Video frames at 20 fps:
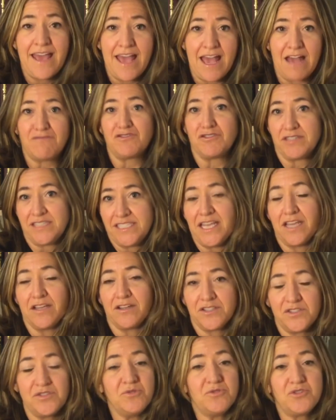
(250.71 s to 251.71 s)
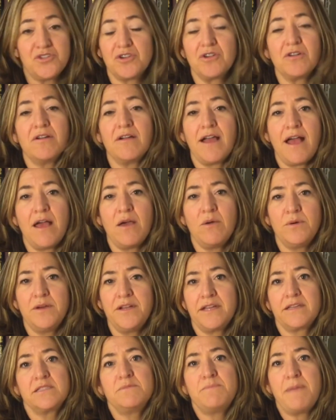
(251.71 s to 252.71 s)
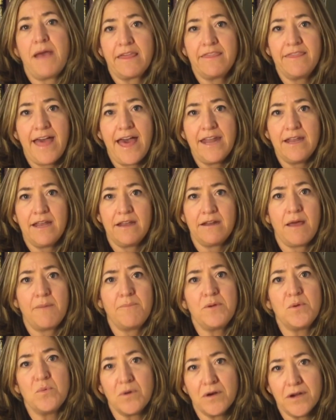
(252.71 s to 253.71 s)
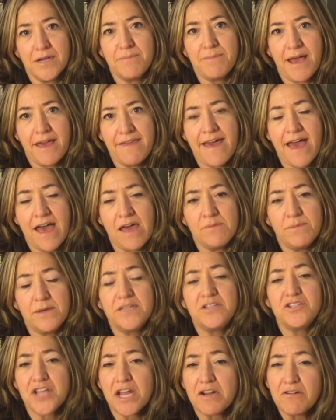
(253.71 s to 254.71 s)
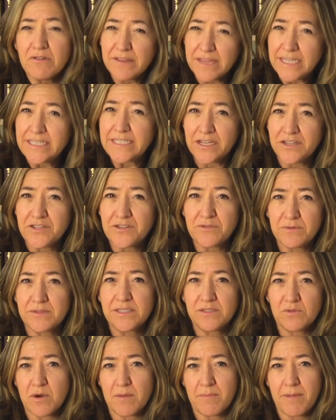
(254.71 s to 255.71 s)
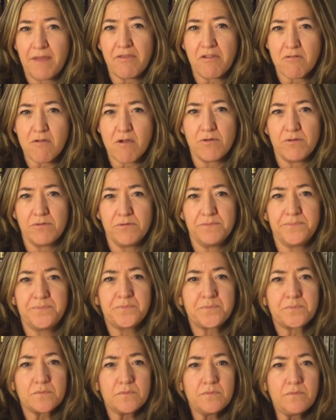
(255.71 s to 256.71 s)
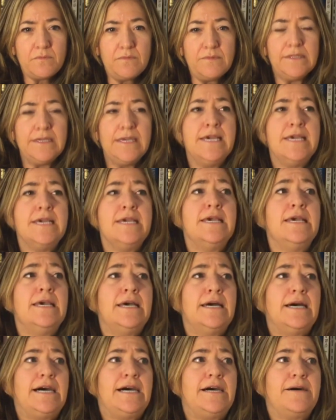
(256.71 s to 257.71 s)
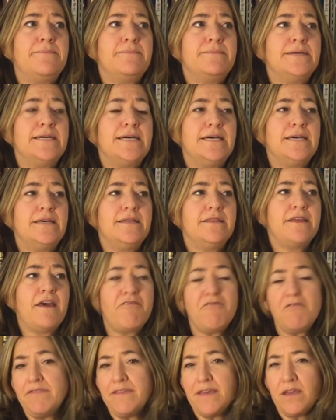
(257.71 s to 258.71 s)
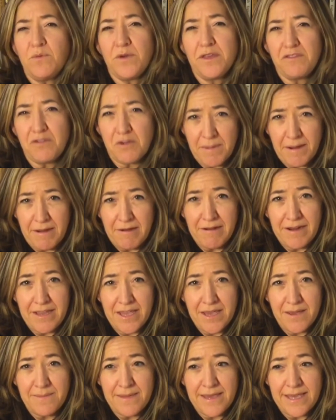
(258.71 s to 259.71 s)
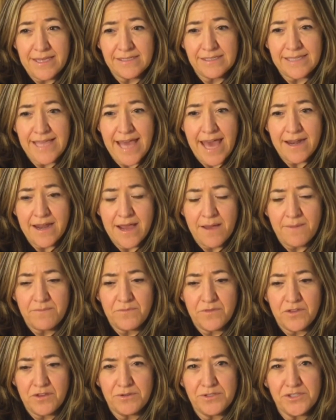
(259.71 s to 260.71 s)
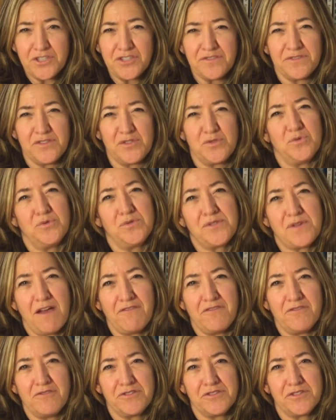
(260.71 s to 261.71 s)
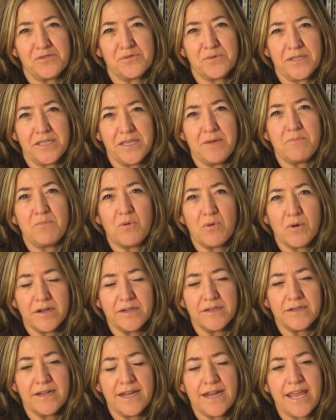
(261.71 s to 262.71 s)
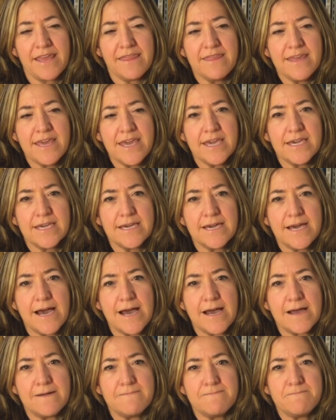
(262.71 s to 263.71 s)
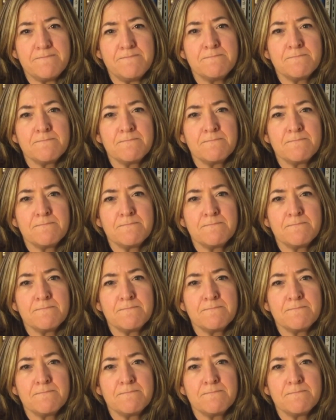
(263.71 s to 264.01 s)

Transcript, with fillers: after seeing a suture, I would expect that and not be worried by that. But in general, they tend to resorb on their own. Um, the other thing with your perineum is that um, the usage of stool softeners is really important, and I think um,